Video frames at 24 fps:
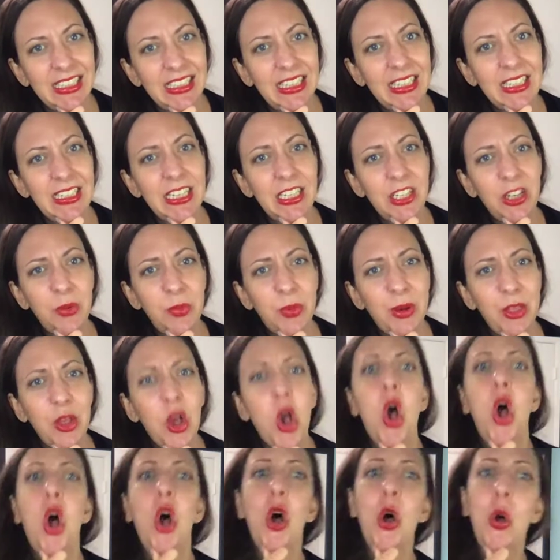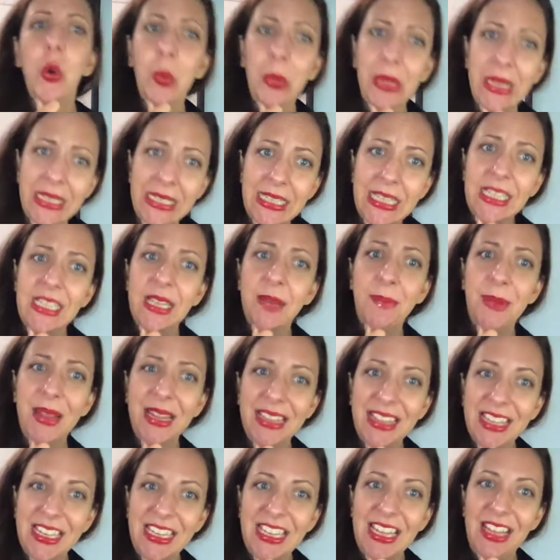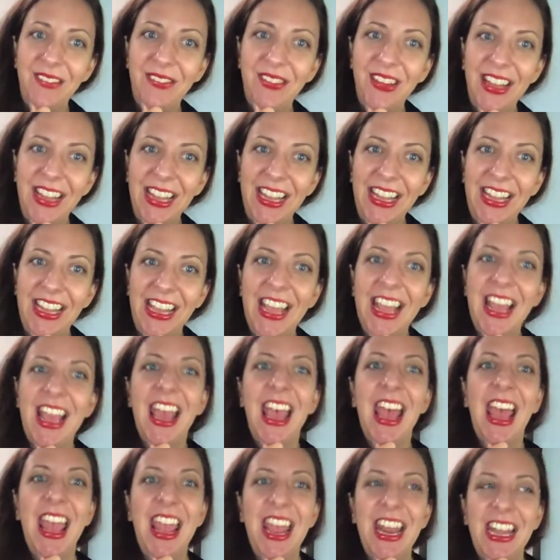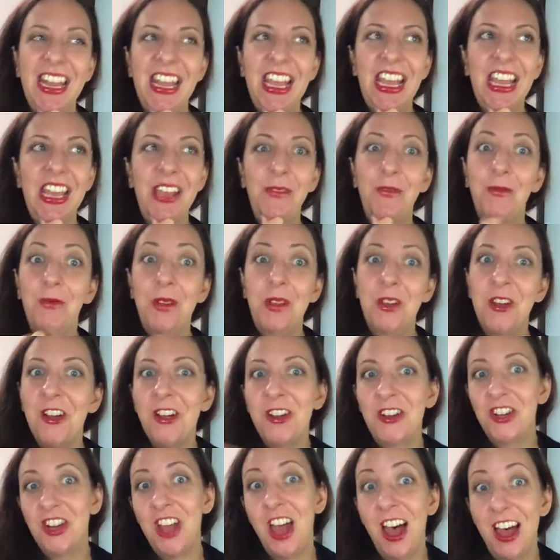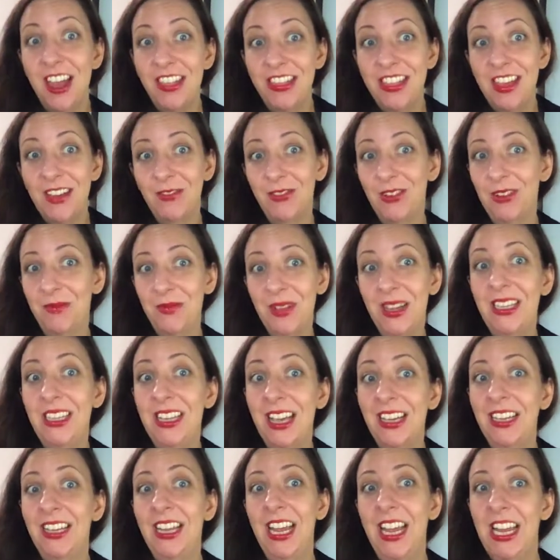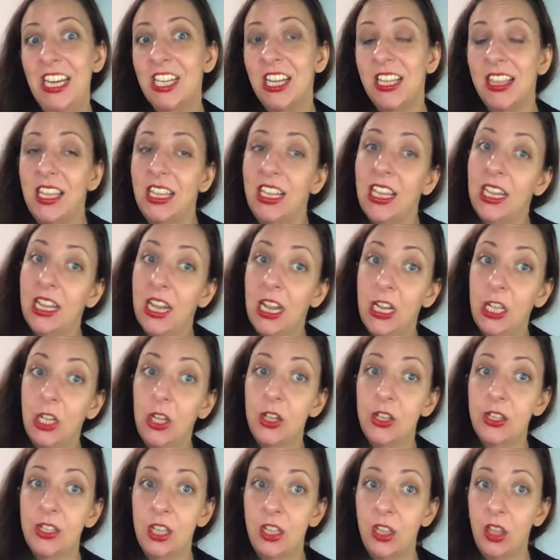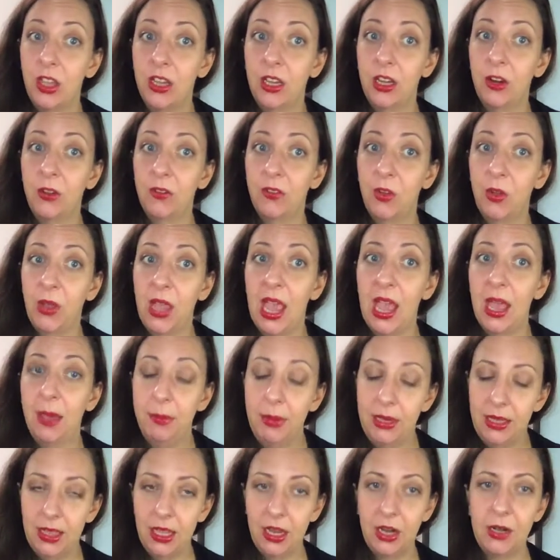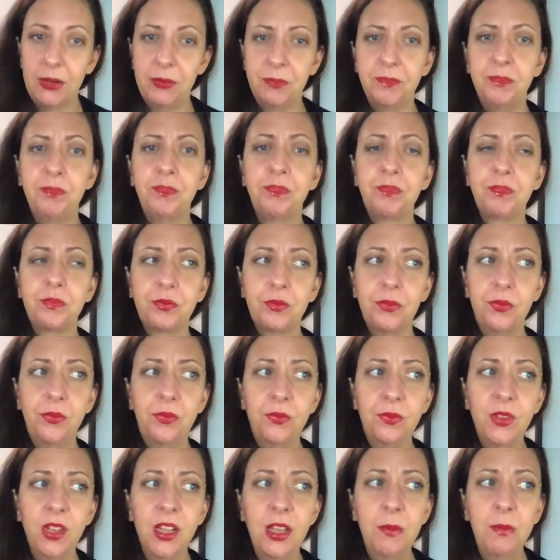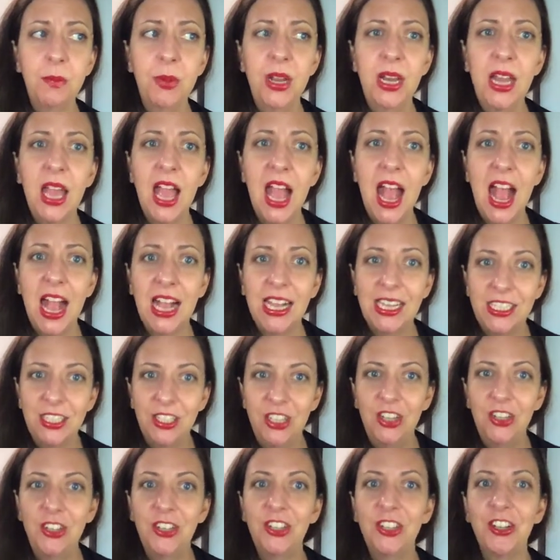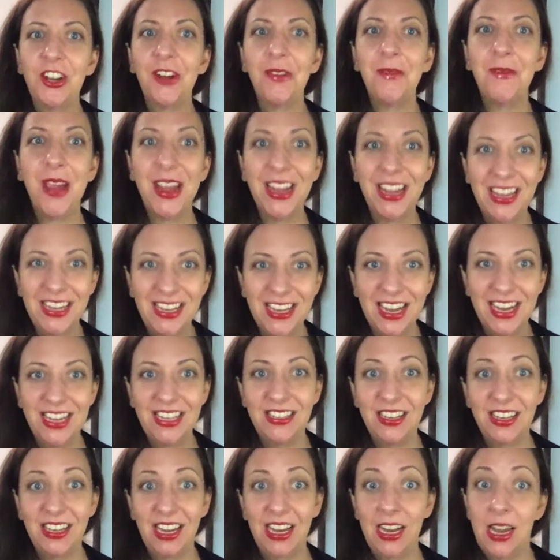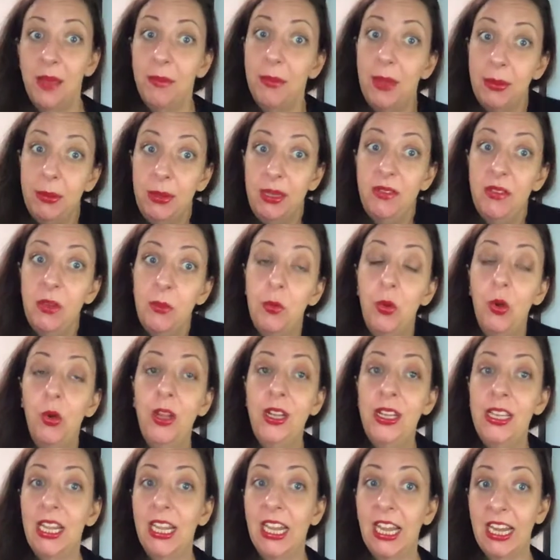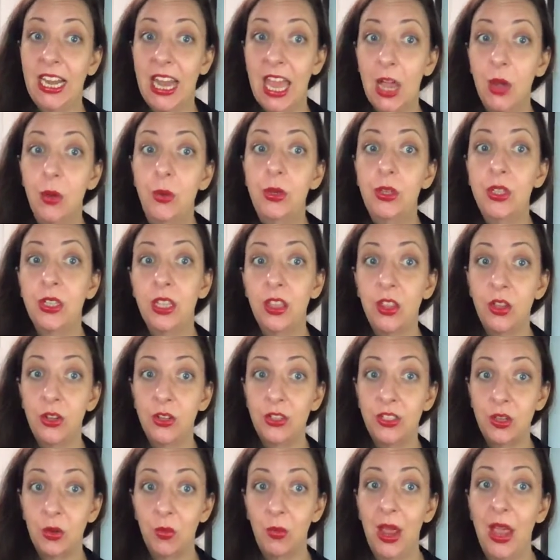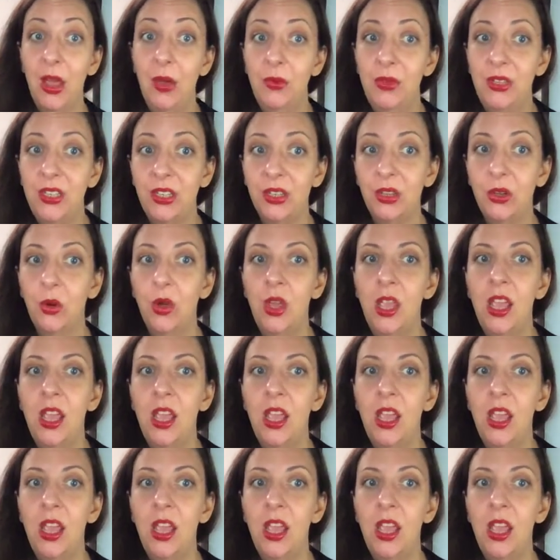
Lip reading: Does your brother always get to pick the TV? And if we aren't taught that from a young age, I think it kind of goes along in our vocabulary. But as you start recognizing it and maybe even pointing it out to those around you,